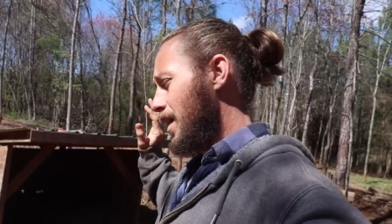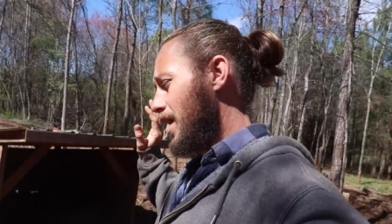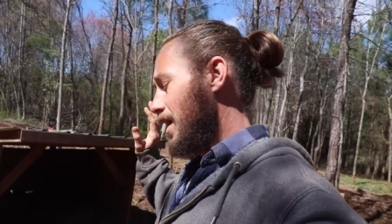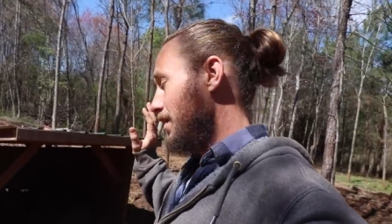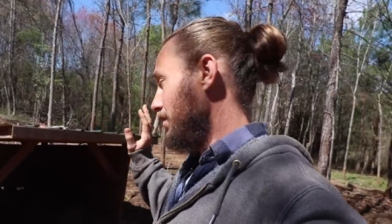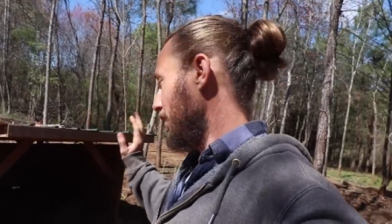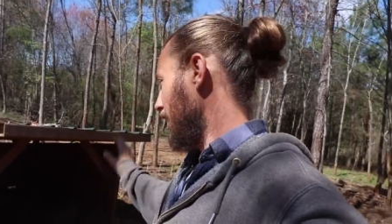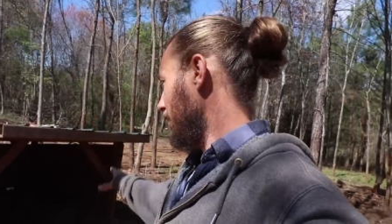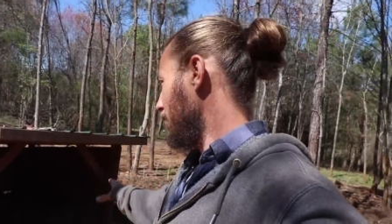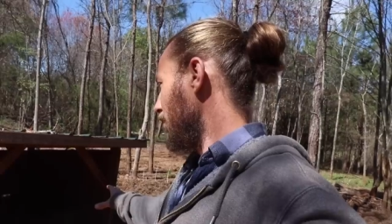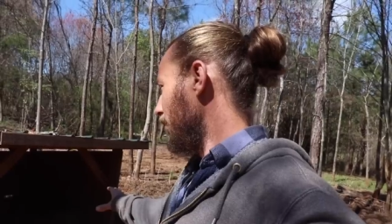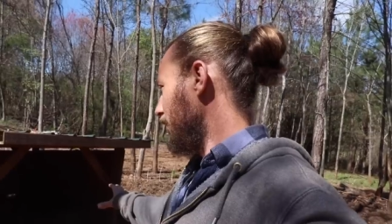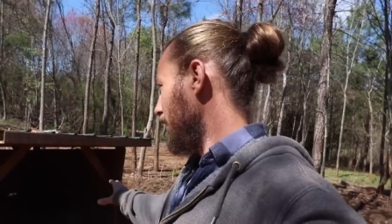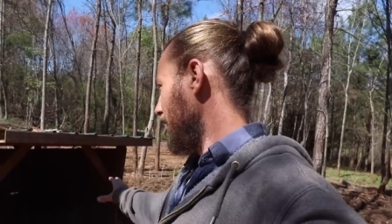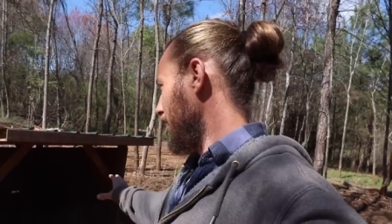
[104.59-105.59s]
Um, they
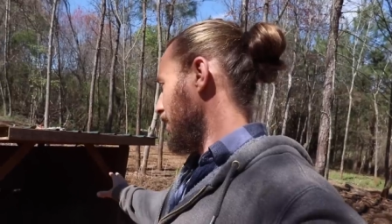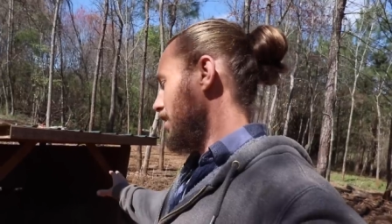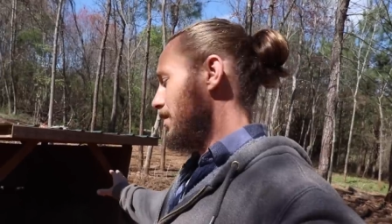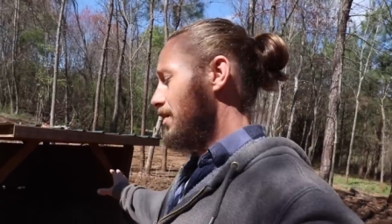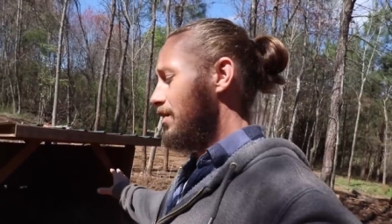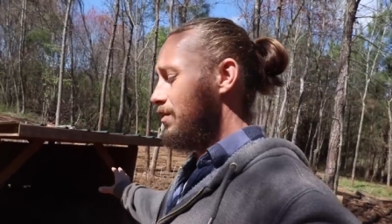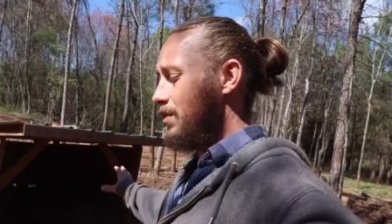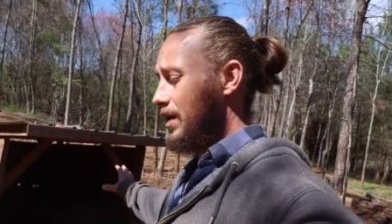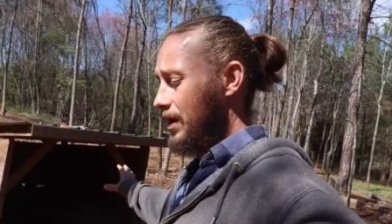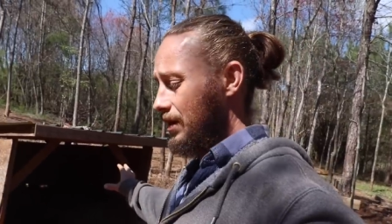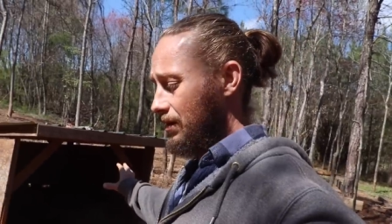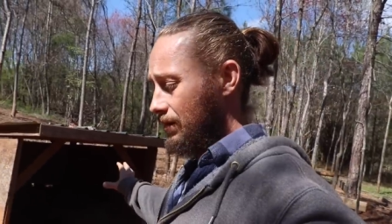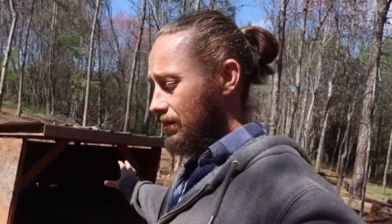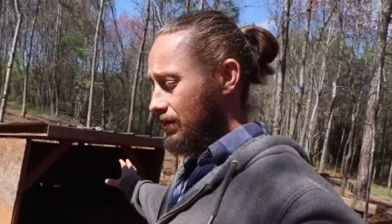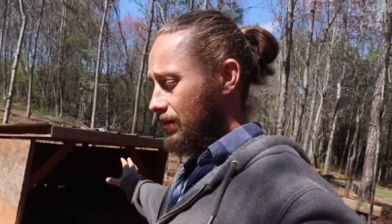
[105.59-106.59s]
moved in here
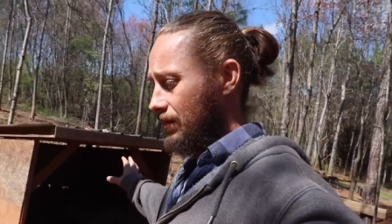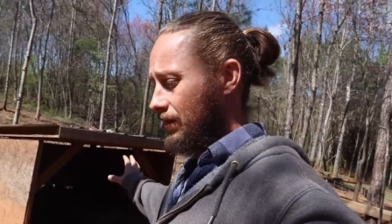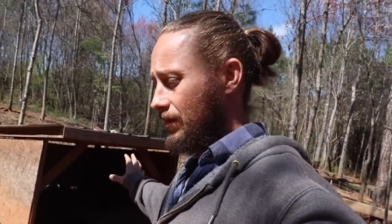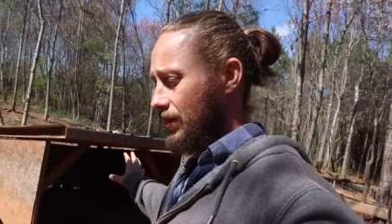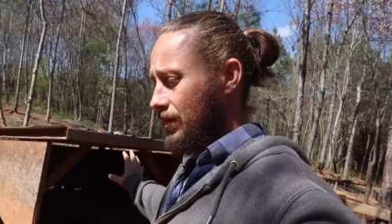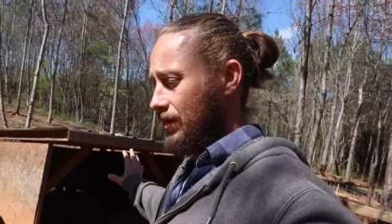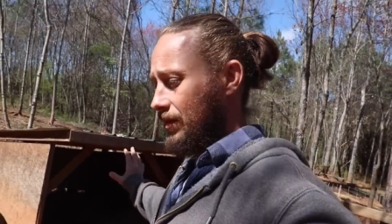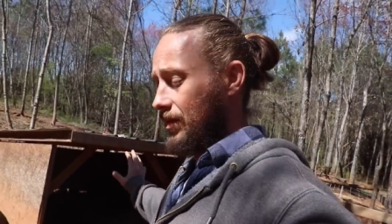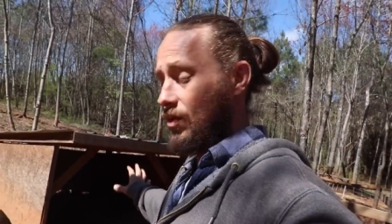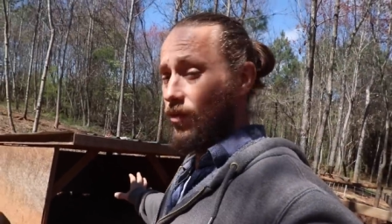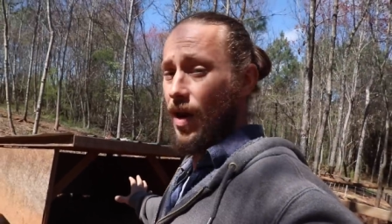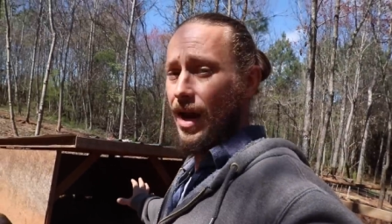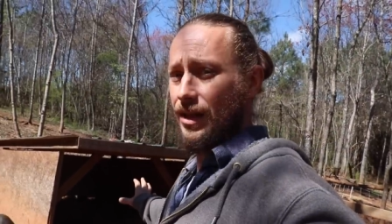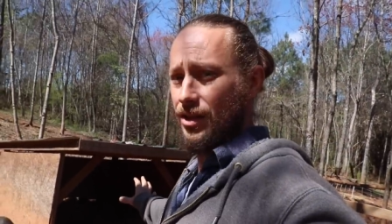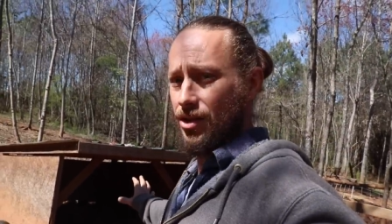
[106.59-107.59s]
when the
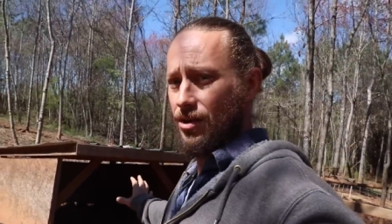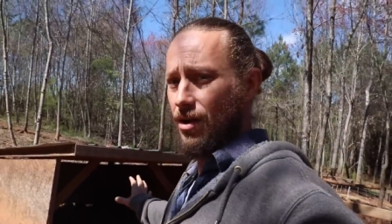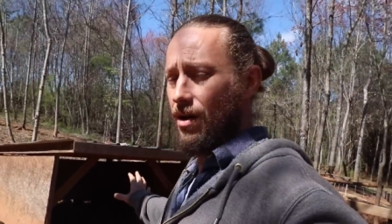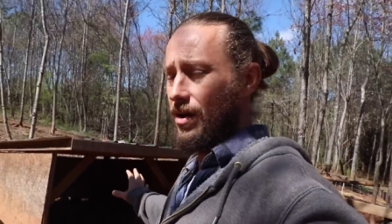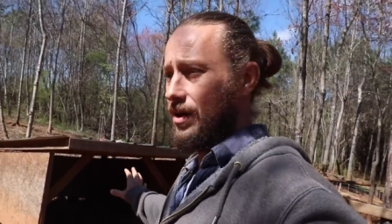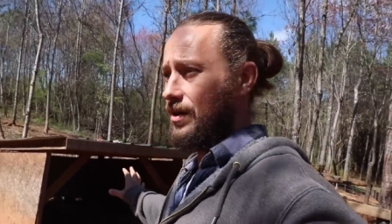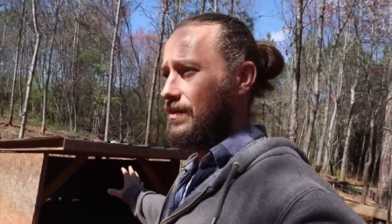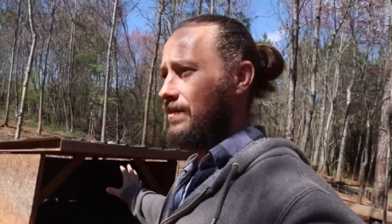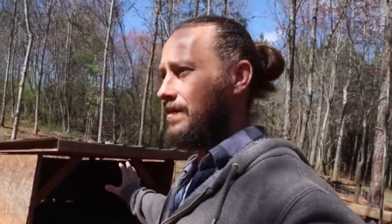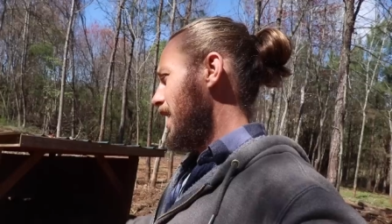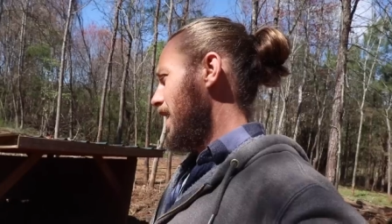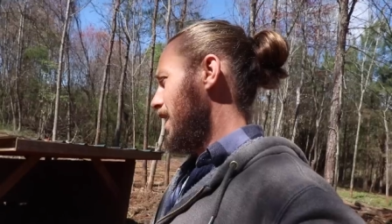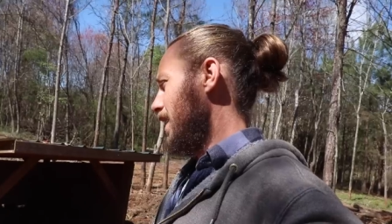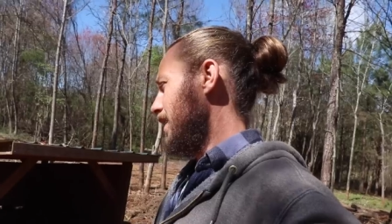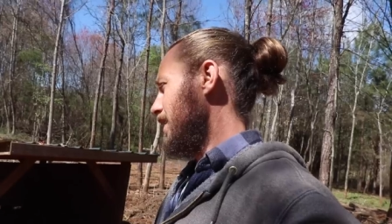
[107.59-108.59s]
rain started
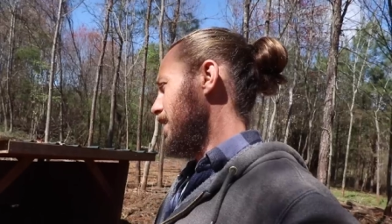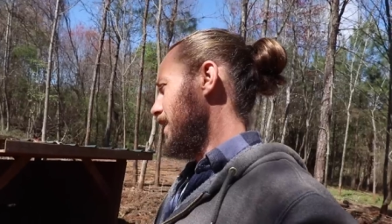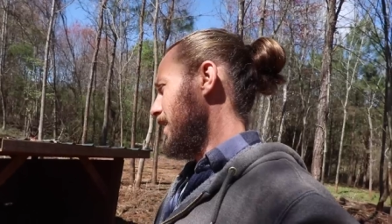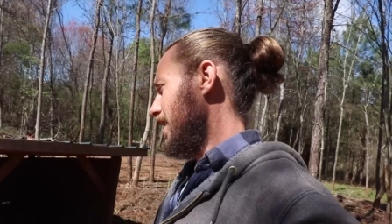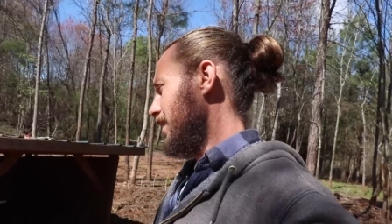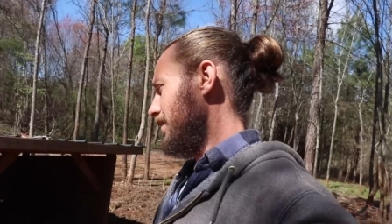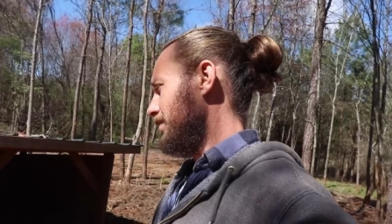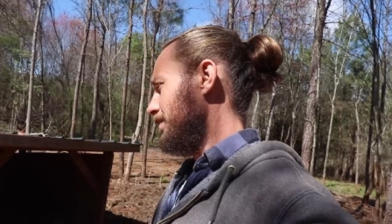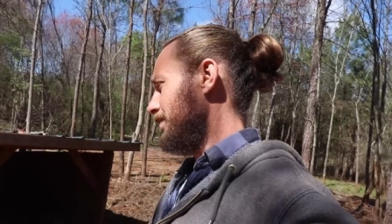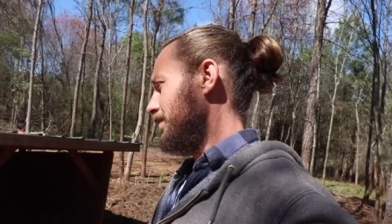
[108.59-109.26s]
and uh,